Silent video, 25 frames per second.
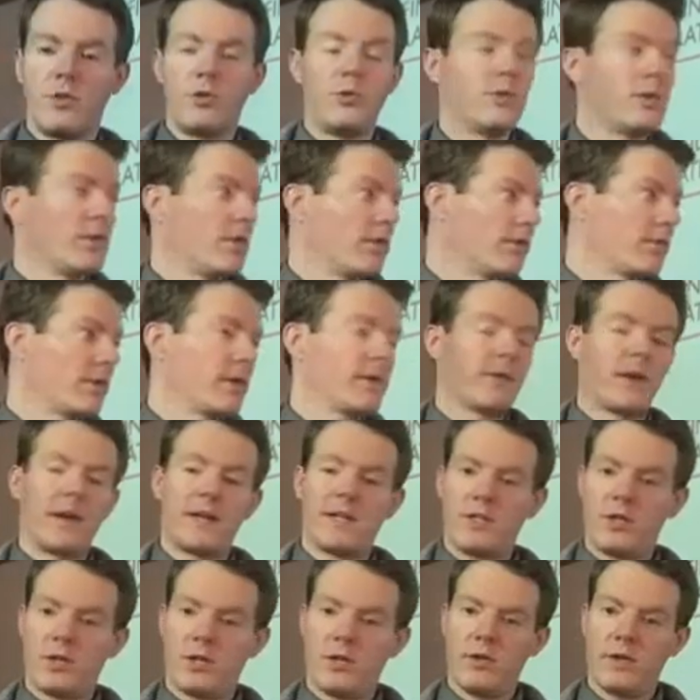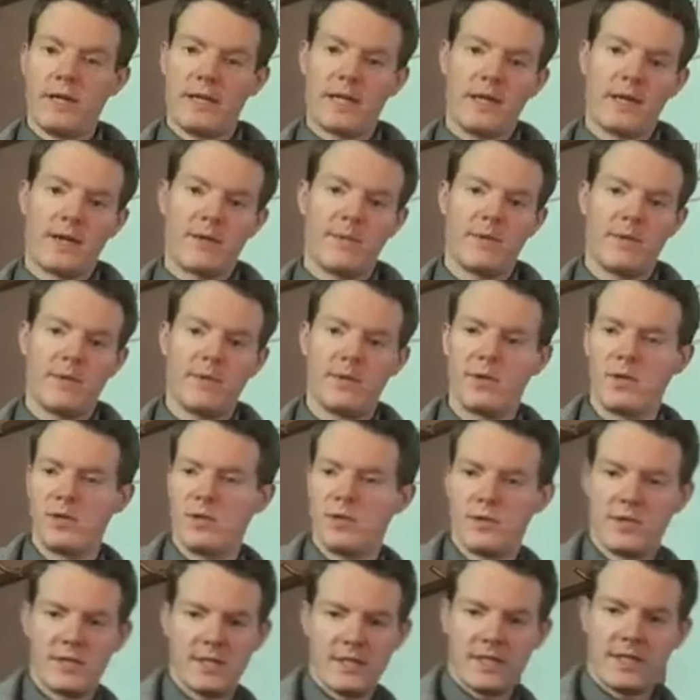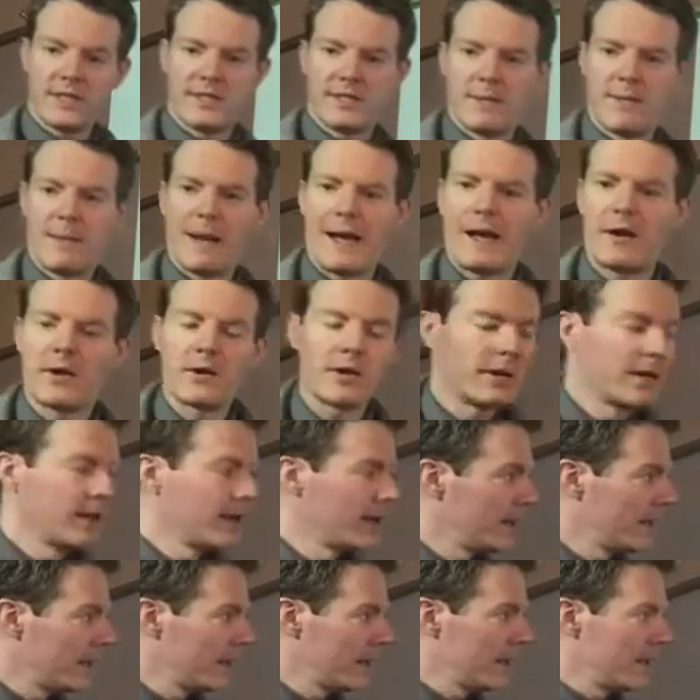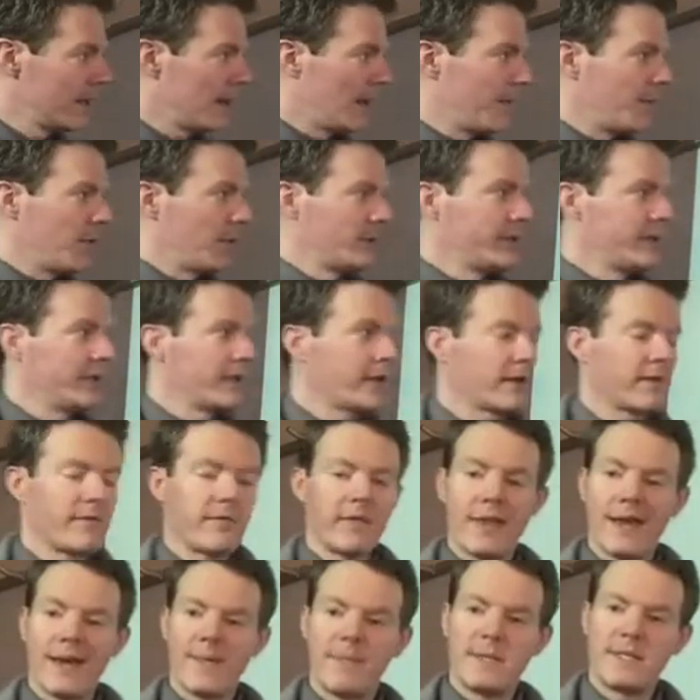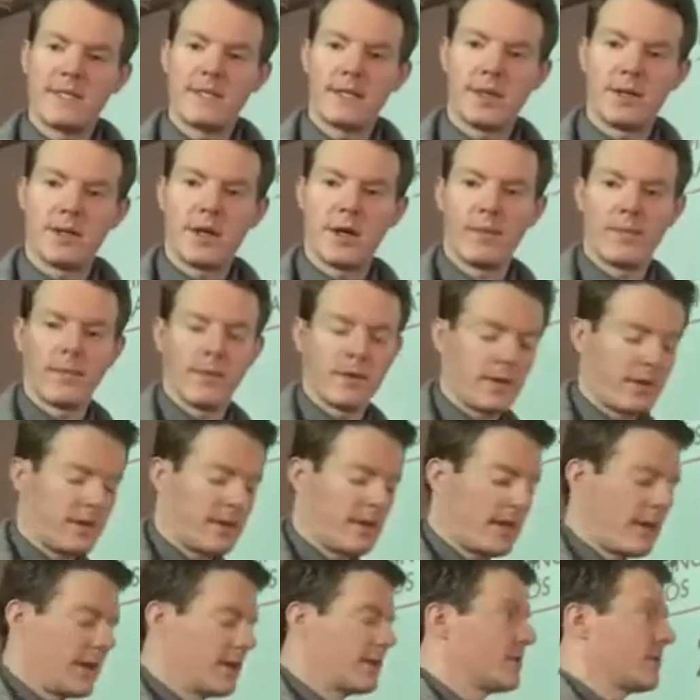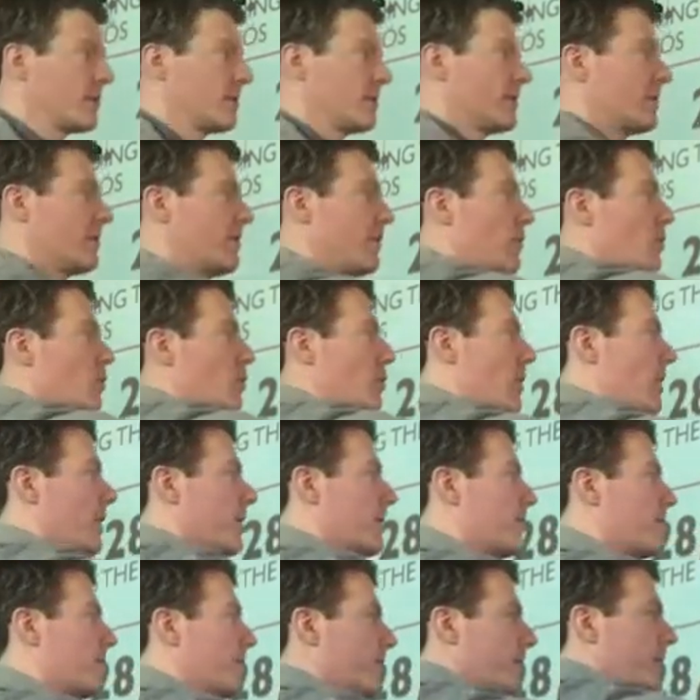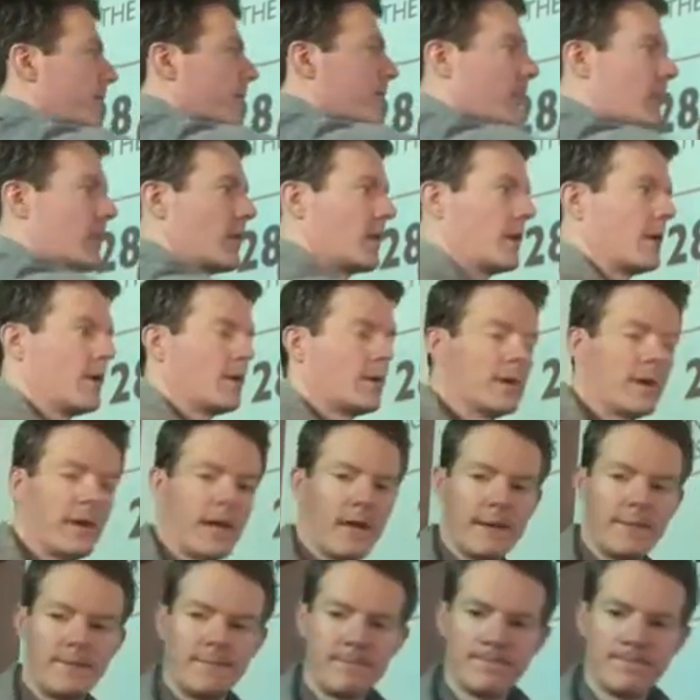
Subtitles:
to 3 ratio, like it could be reduced. It doesn't matter. I'm only looking for that missing number, and the answer is 4. Okay?